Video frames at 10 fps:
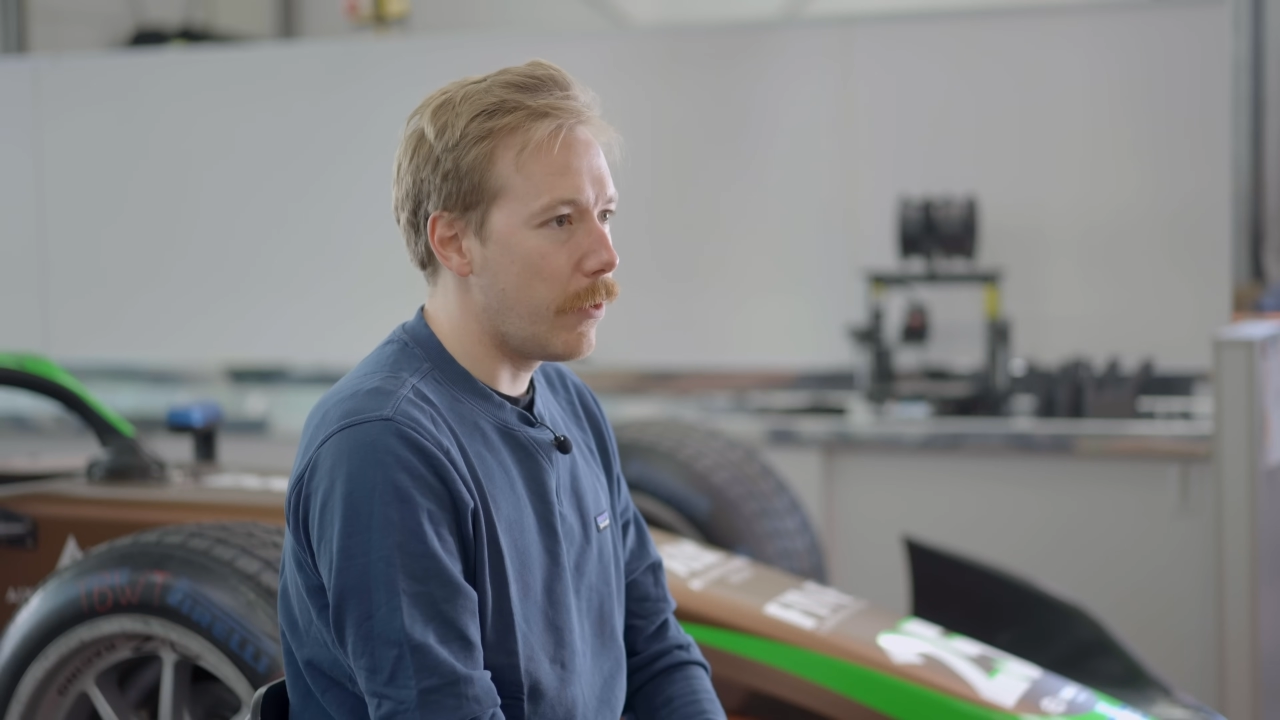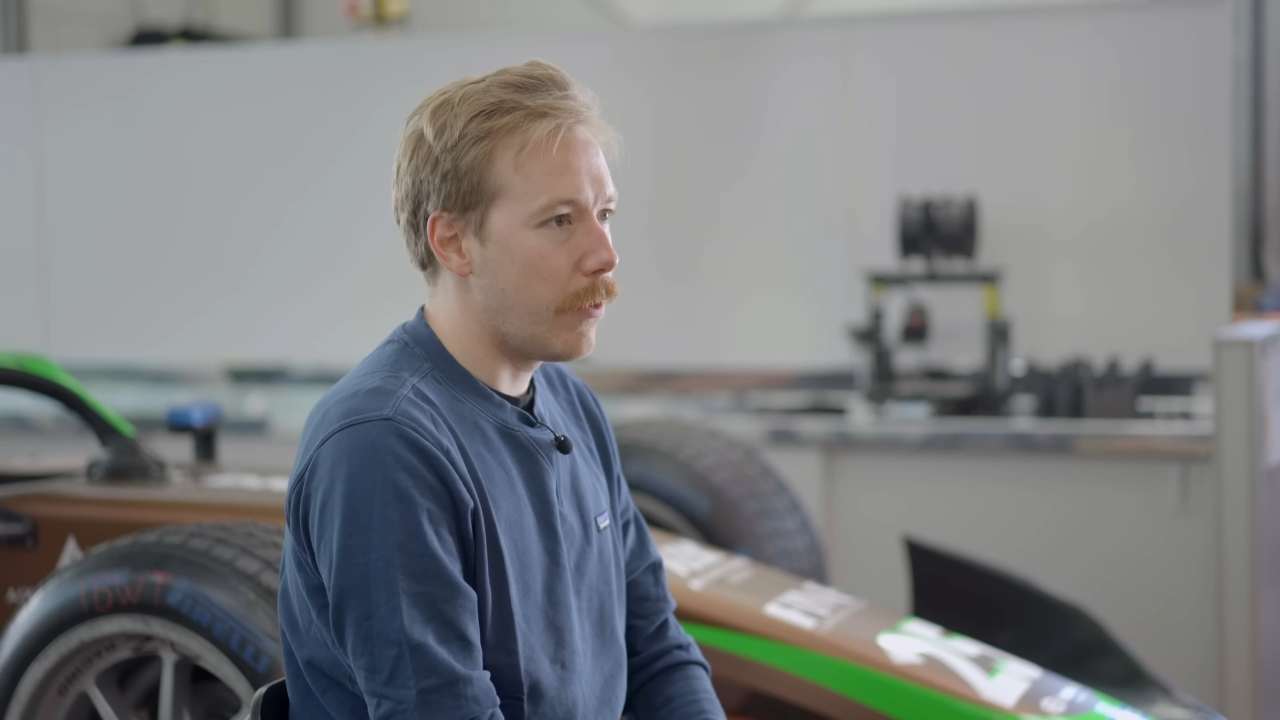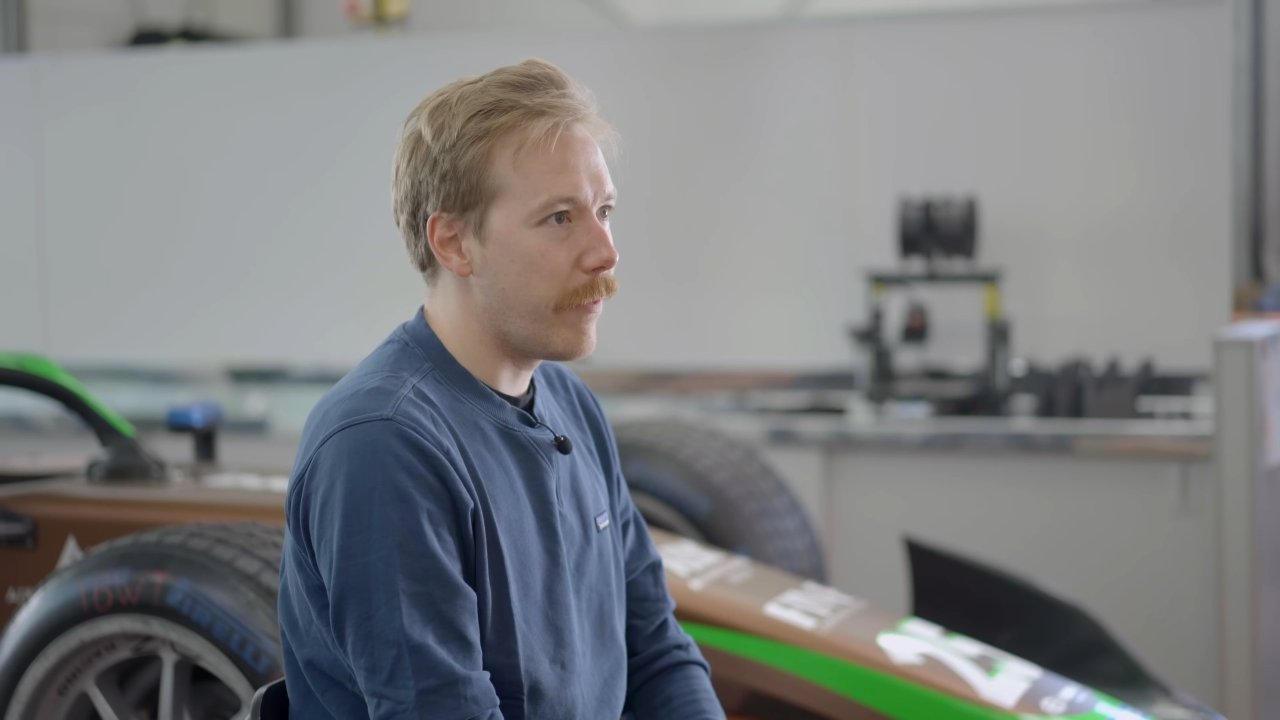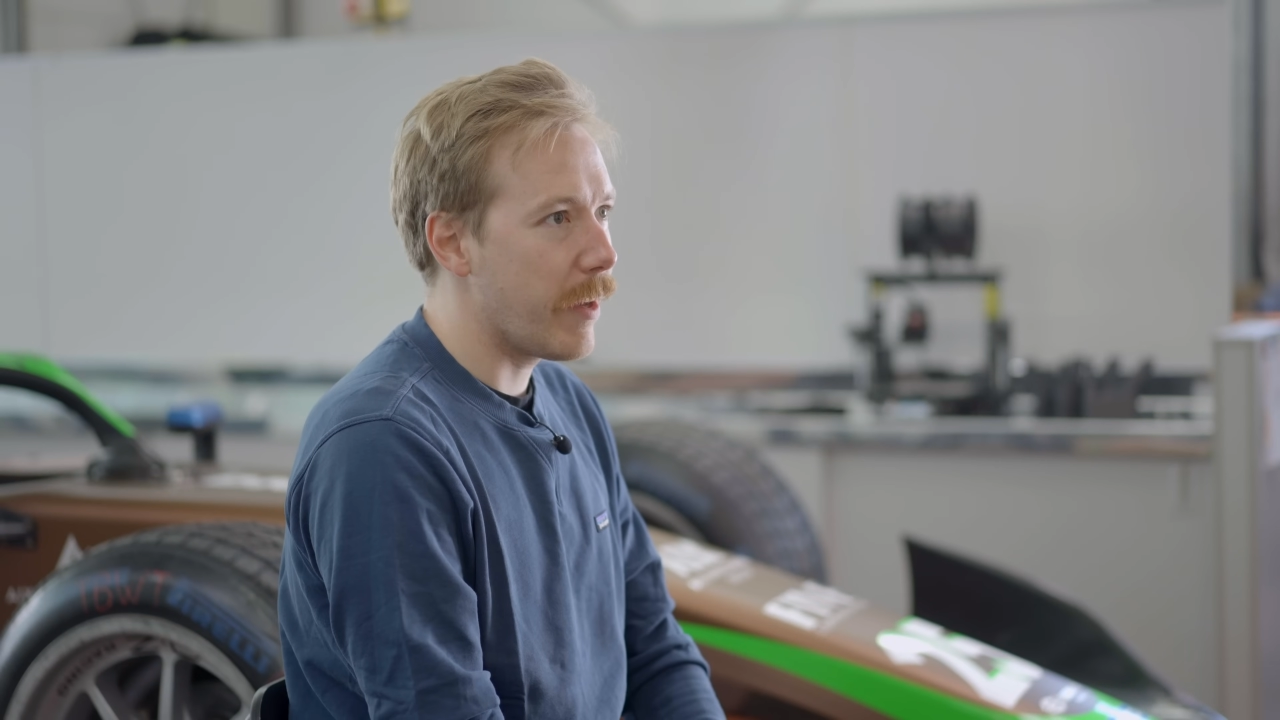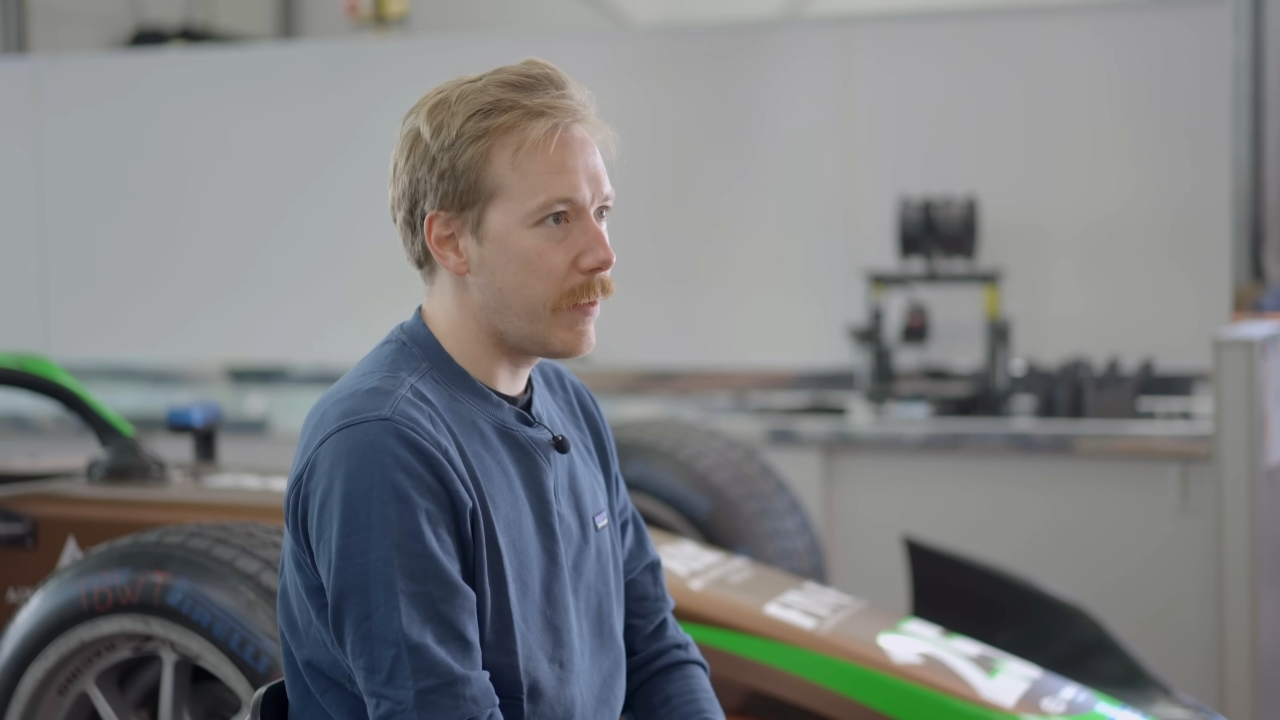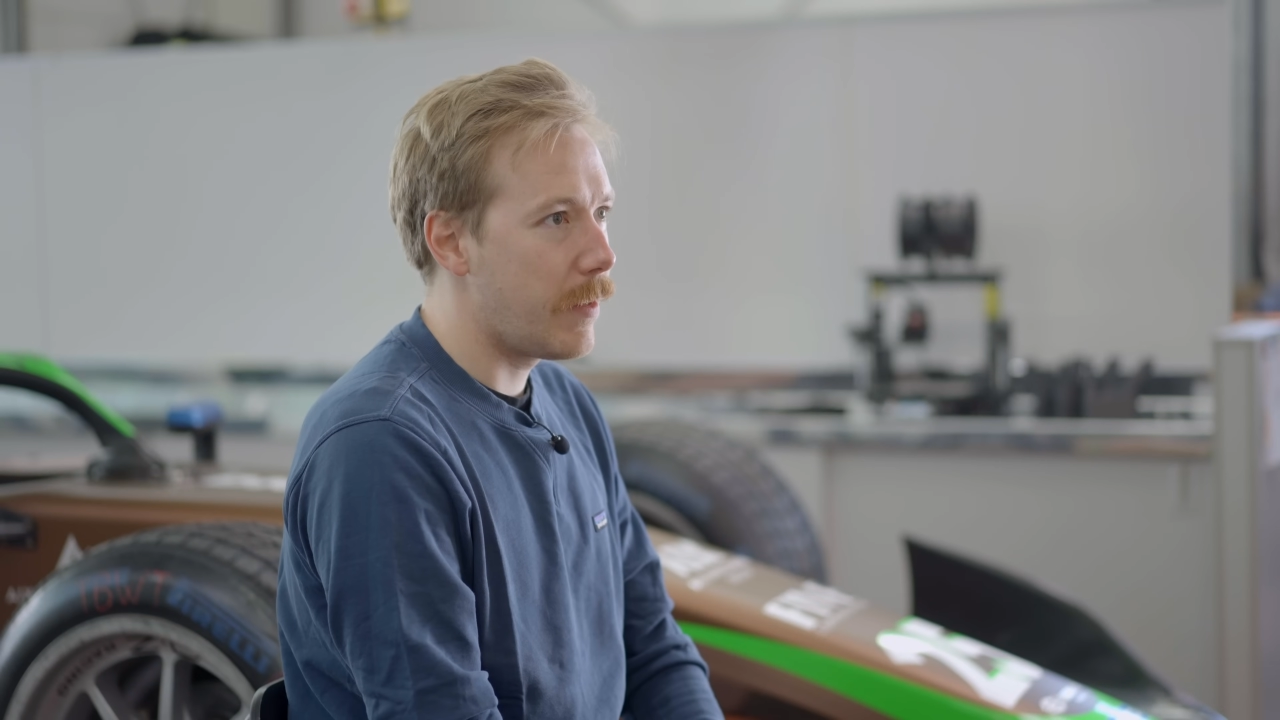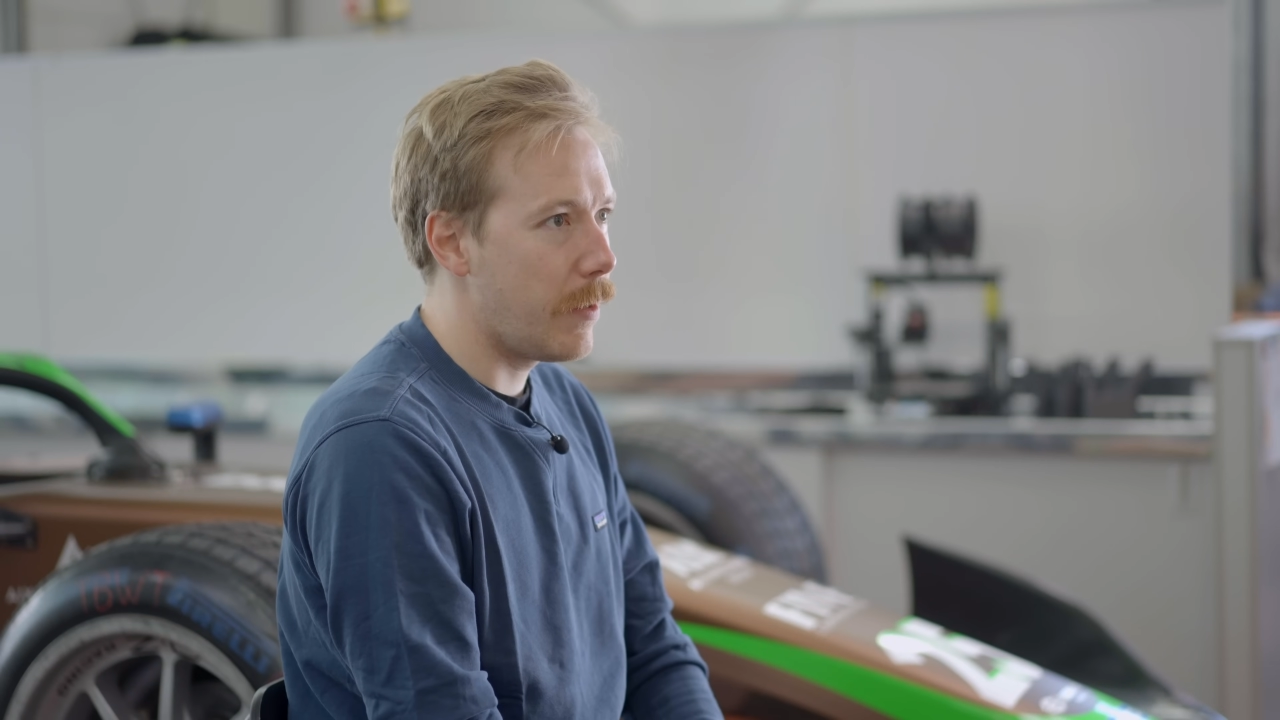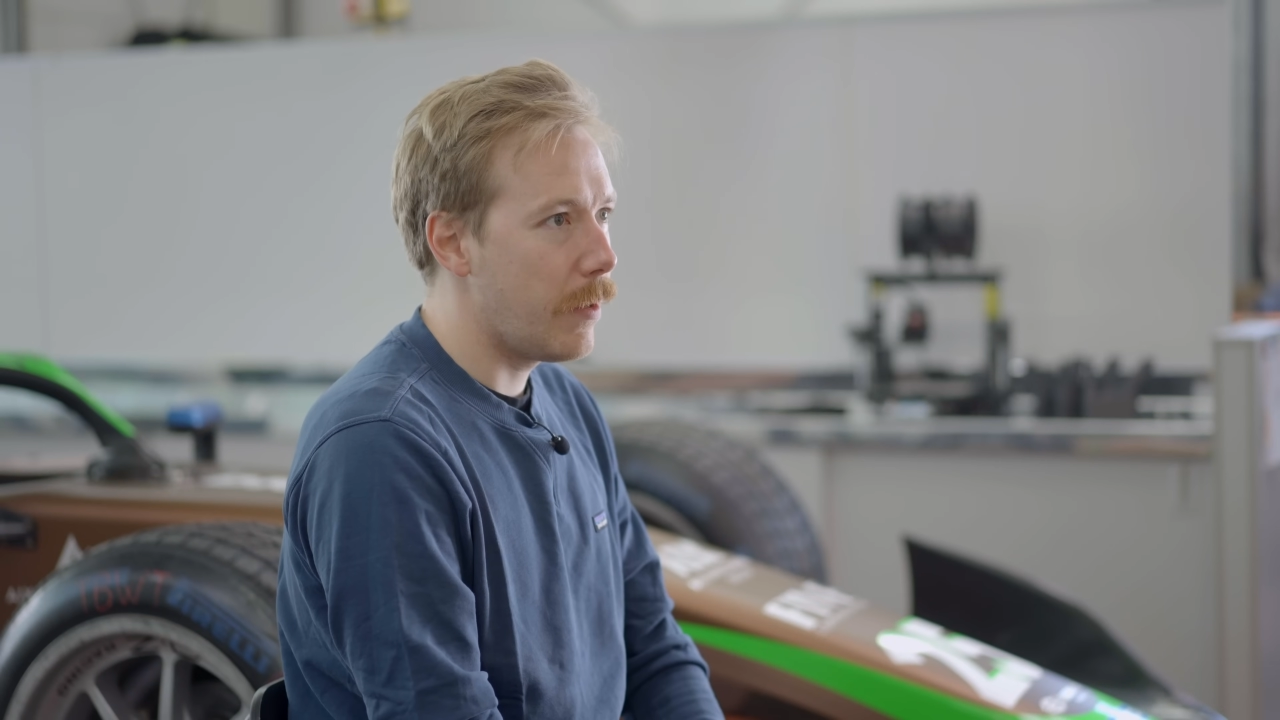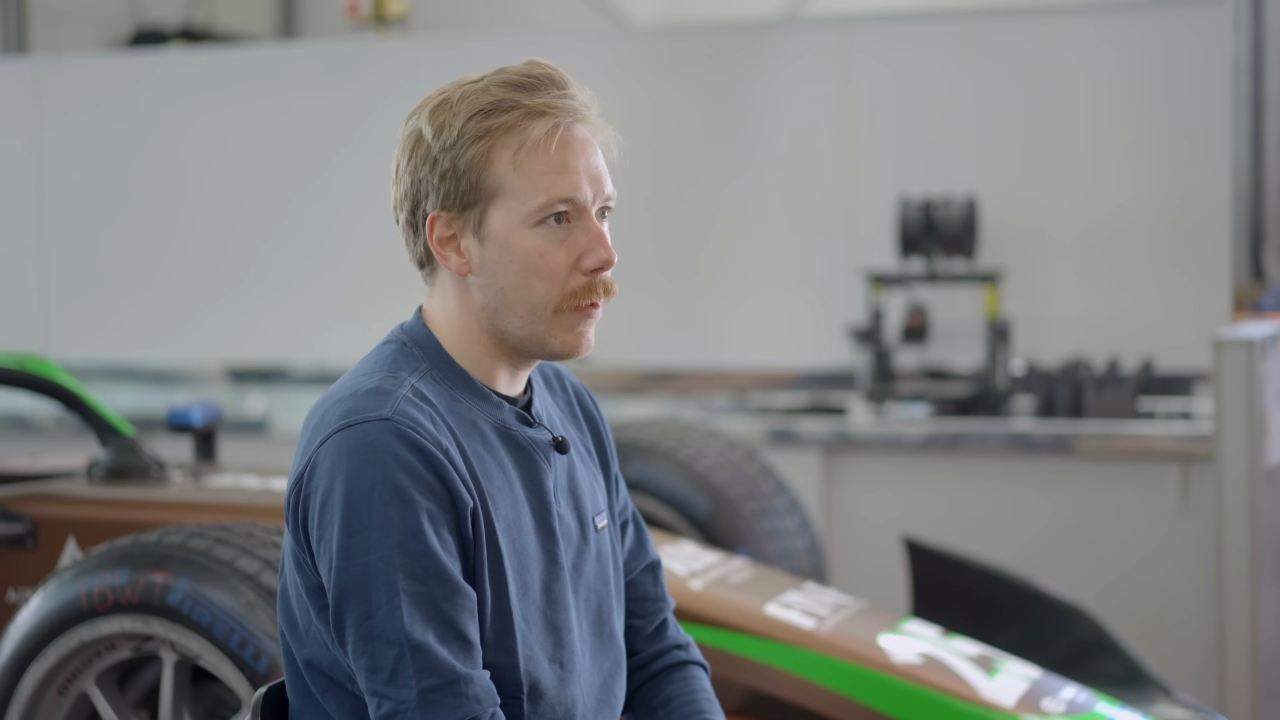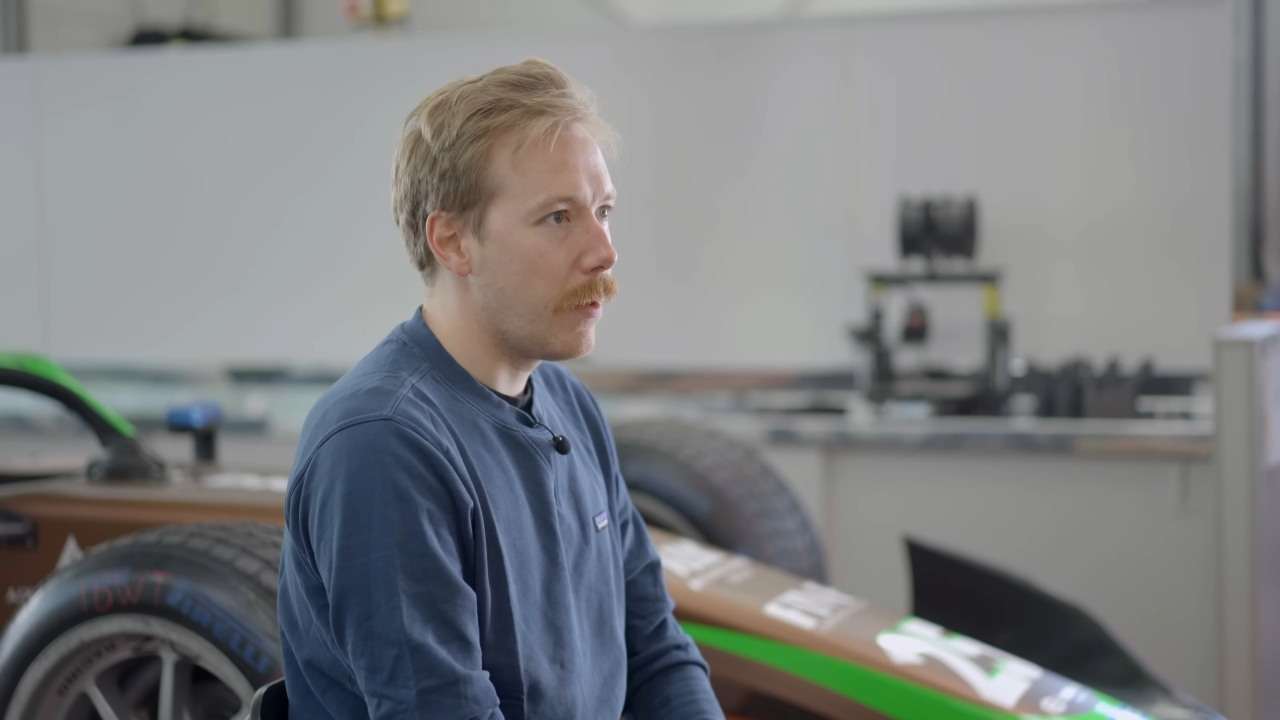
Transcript: university